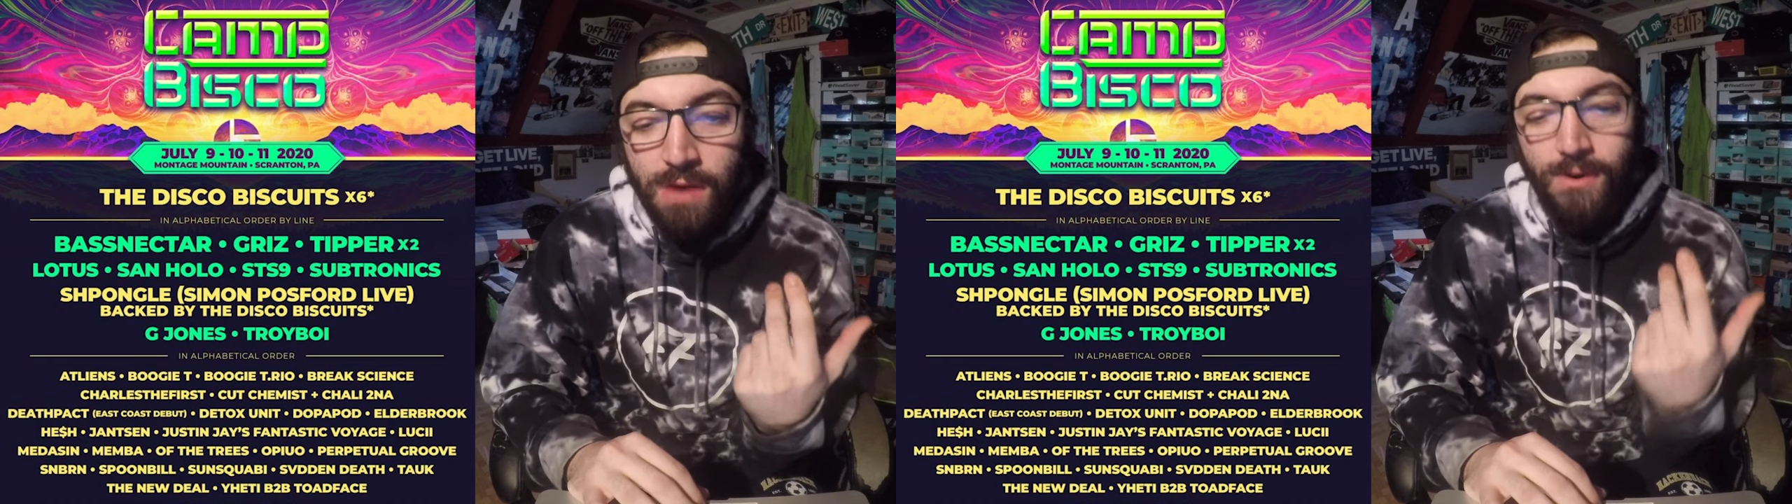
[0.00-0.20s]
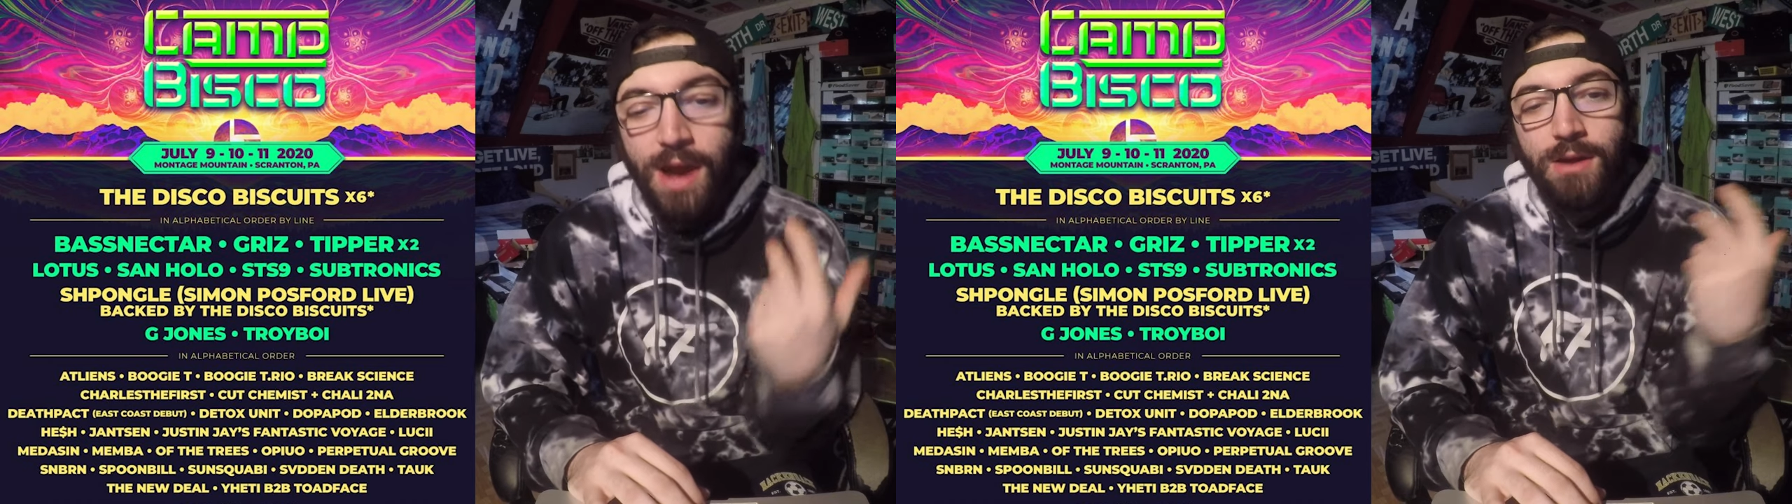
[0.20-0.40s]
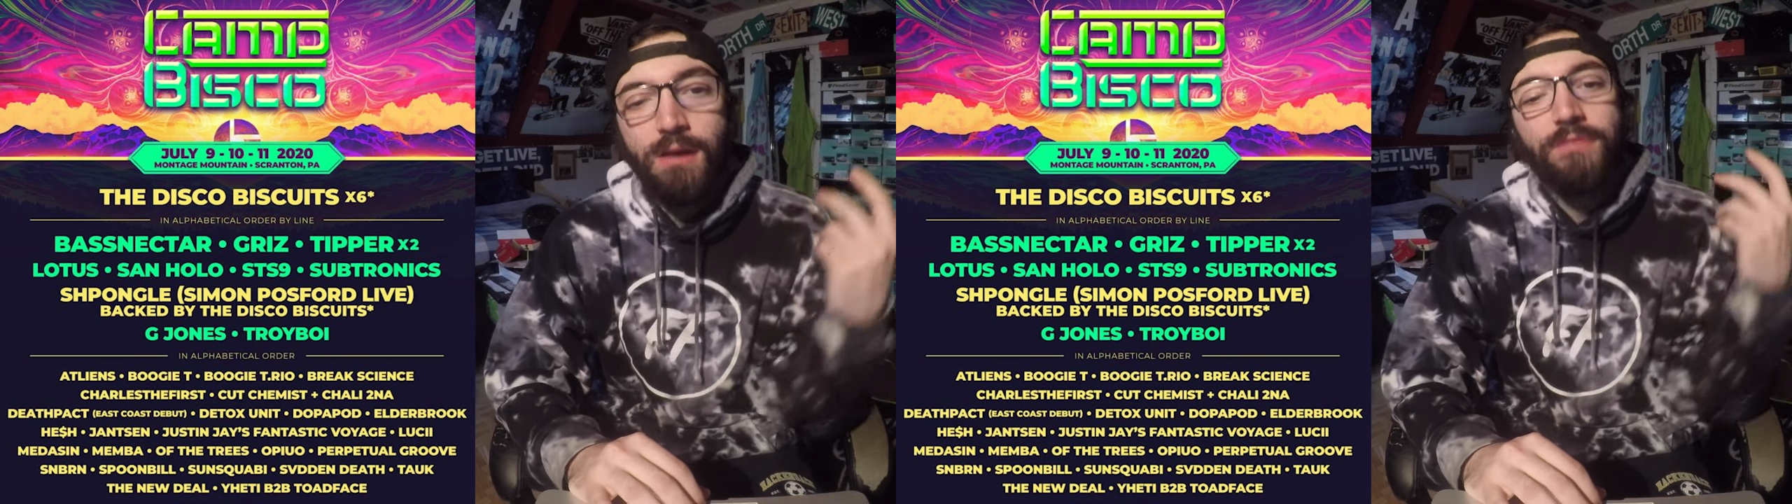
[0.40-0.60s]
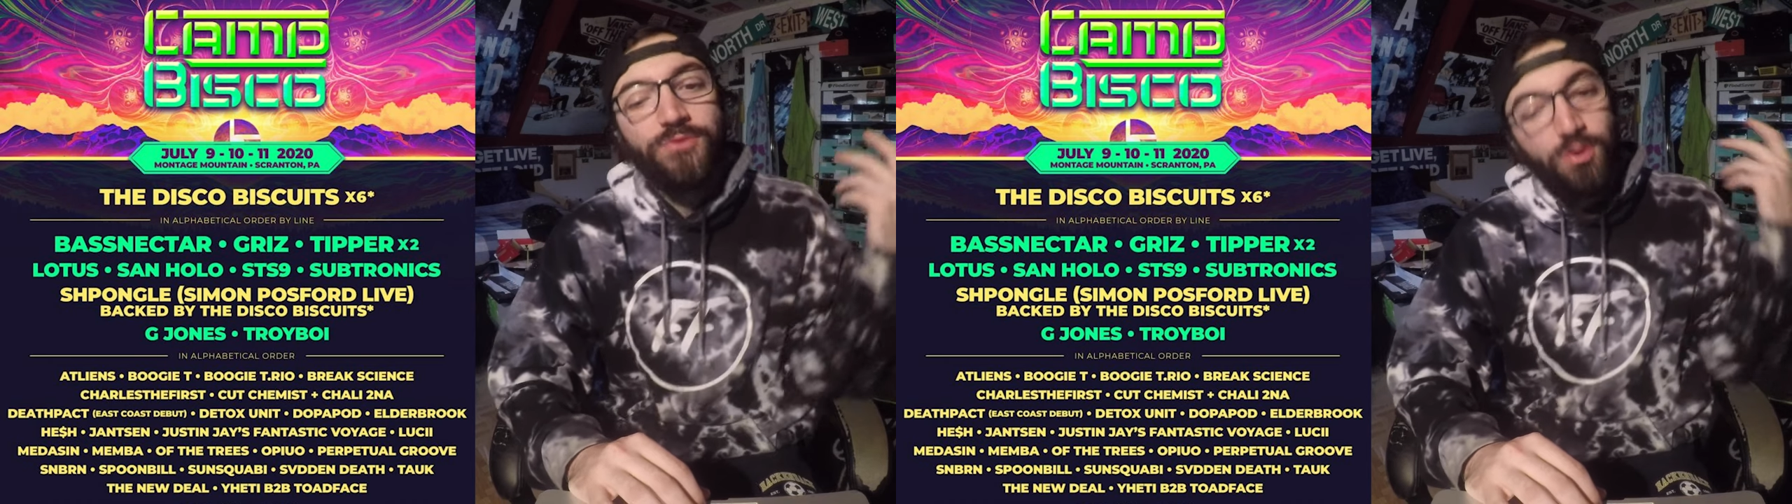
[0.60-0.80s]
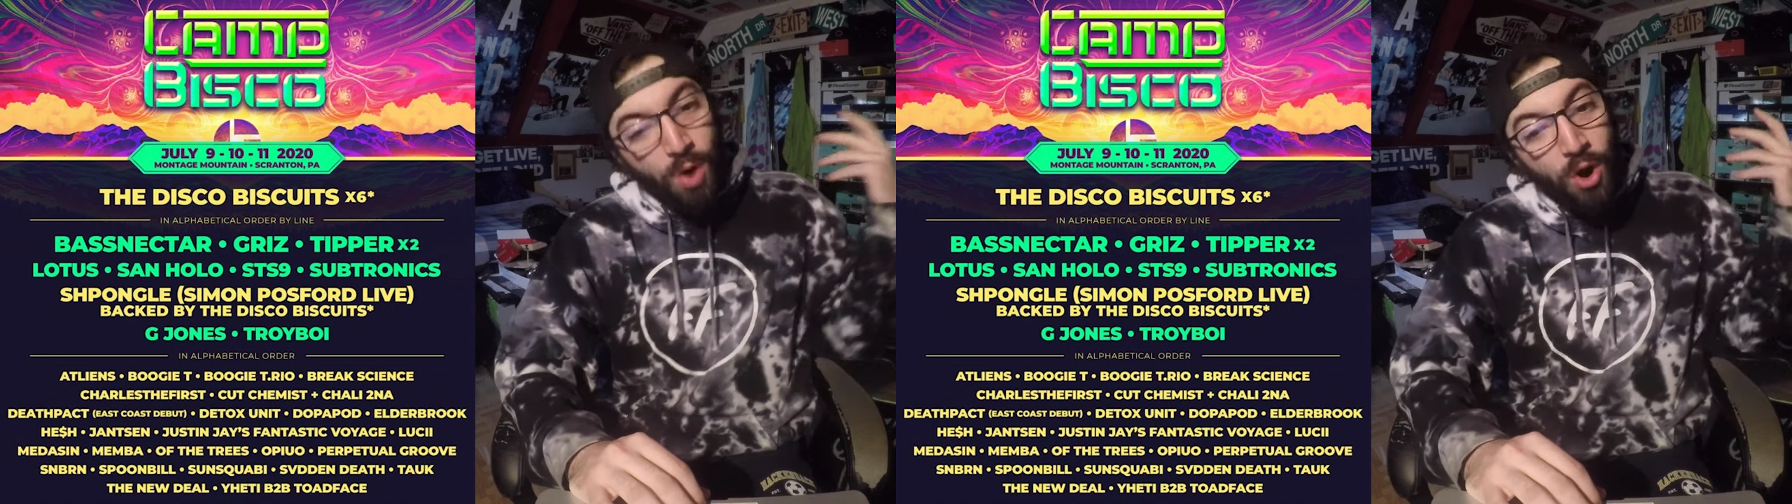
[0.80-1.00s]
where I know a
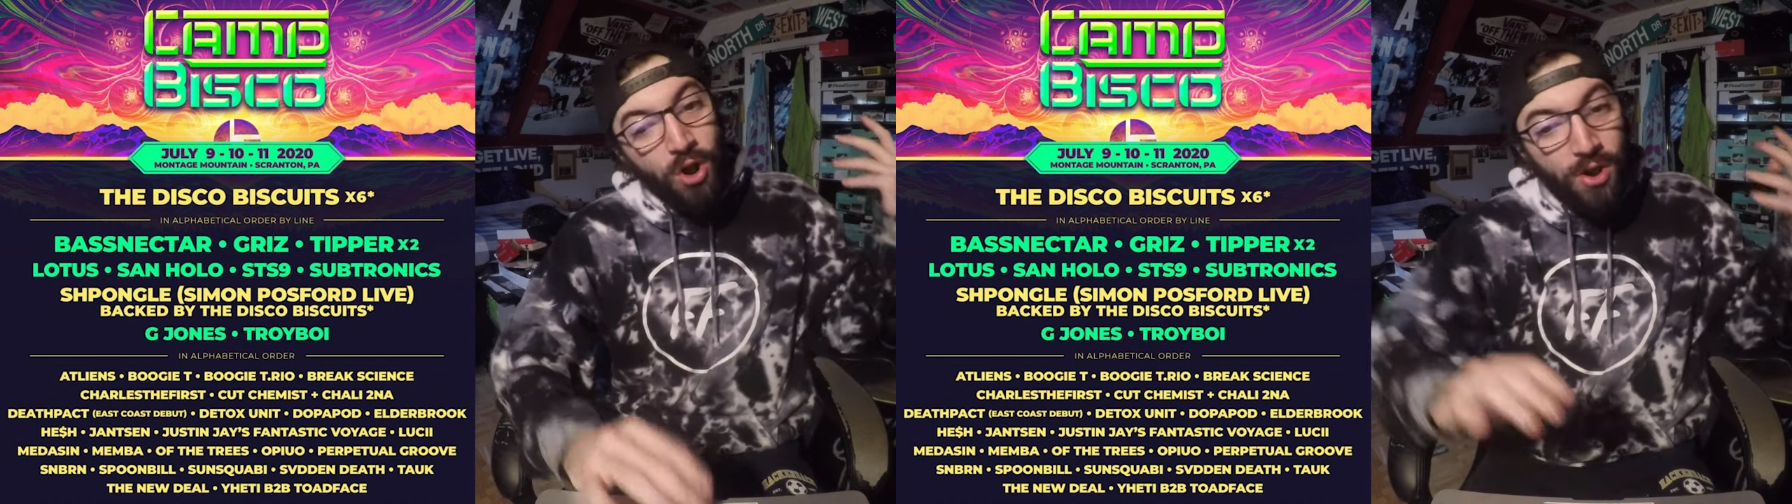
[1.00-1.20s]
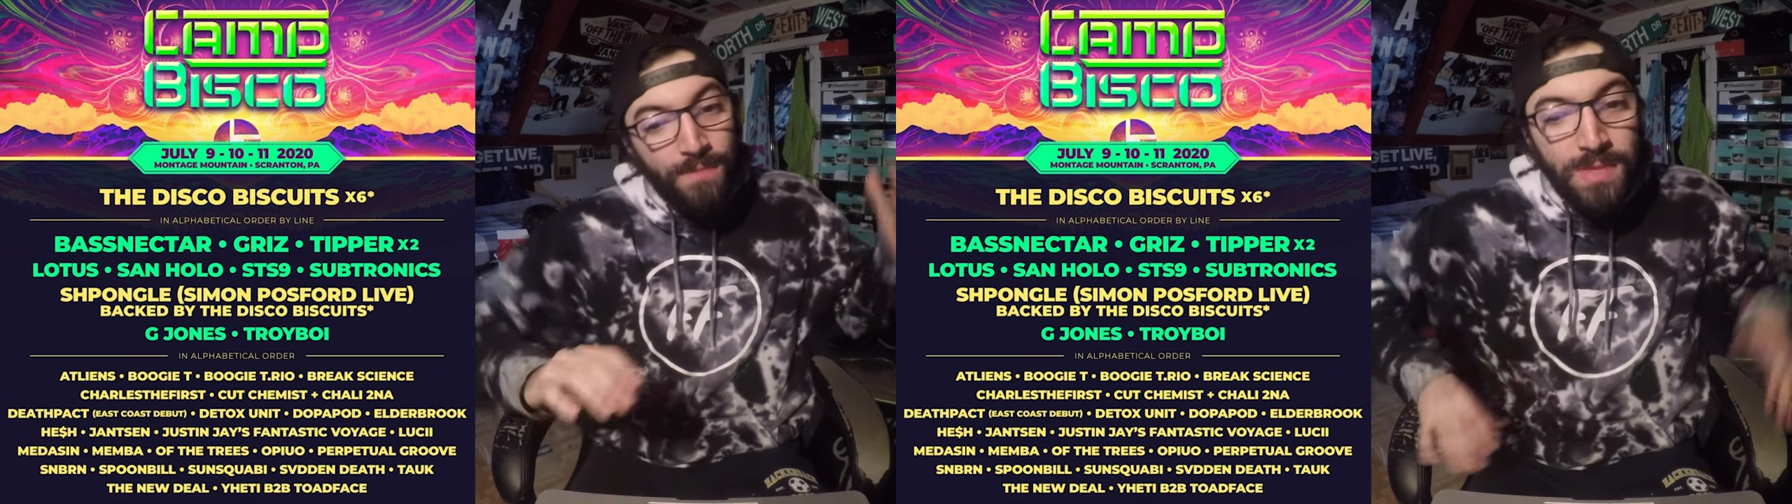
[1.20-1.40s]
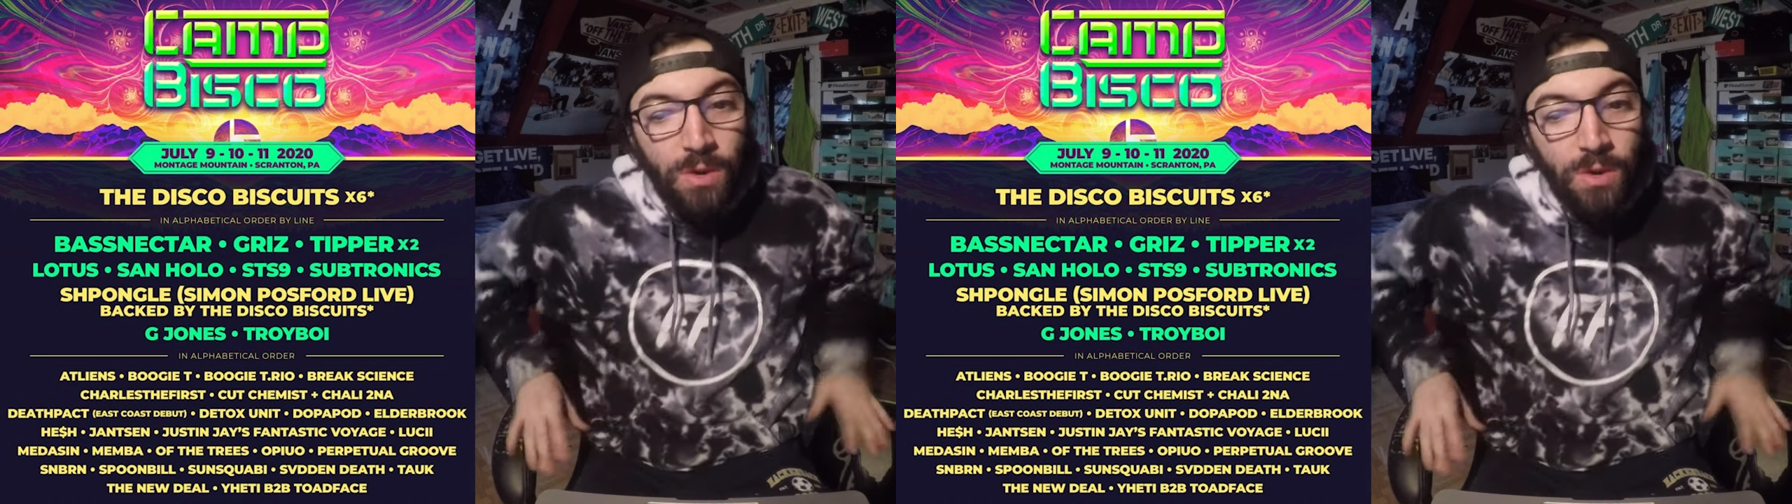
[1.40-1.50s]
few more.